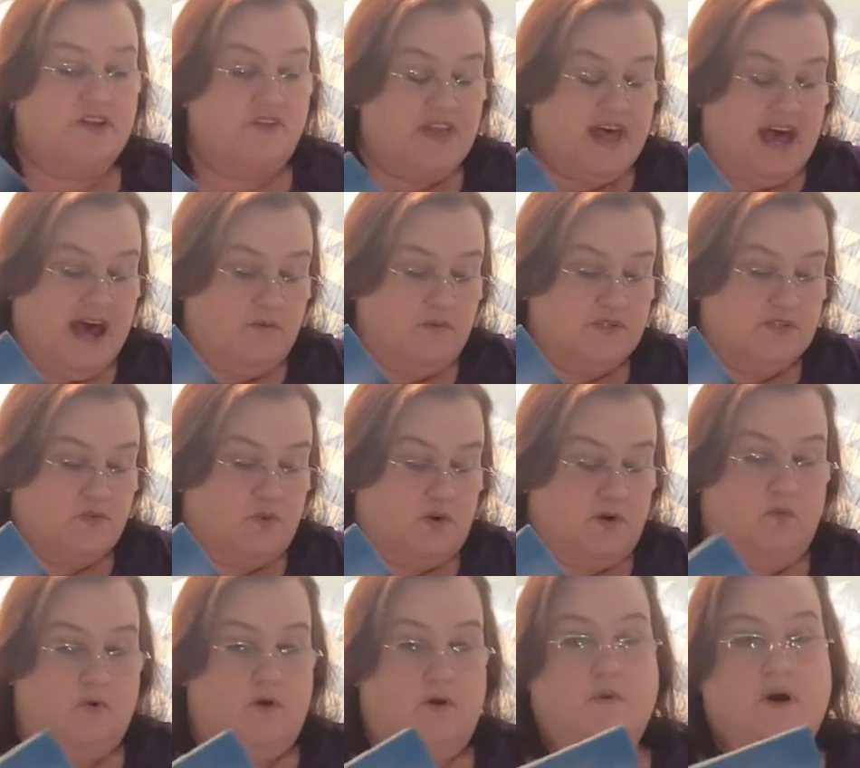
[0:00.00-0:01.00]
So that was
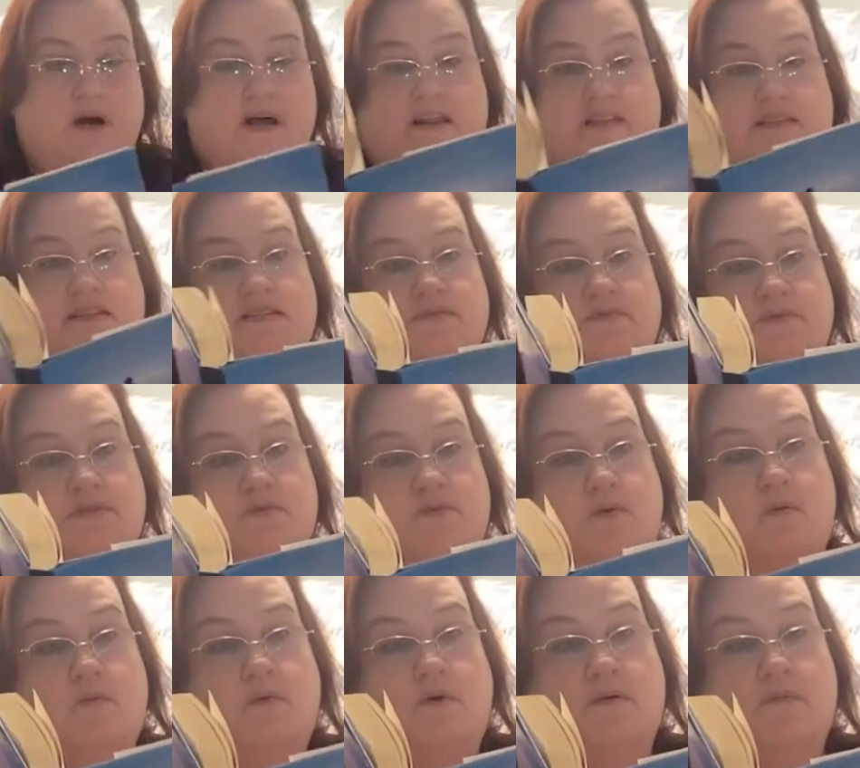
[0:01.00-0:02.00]
World War One, and this one's
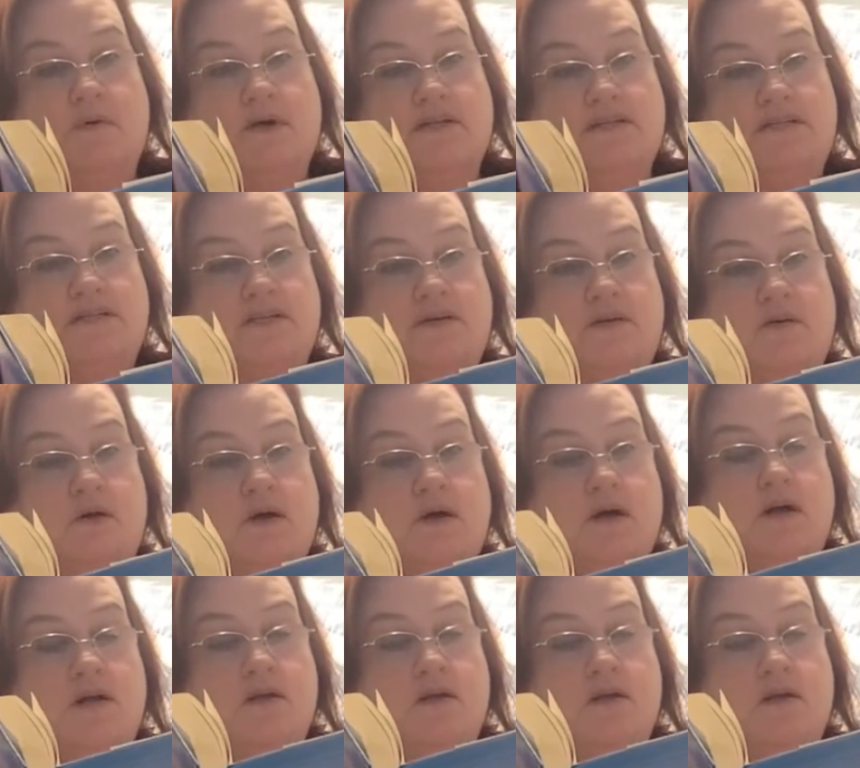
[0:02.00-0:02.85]
World War One too.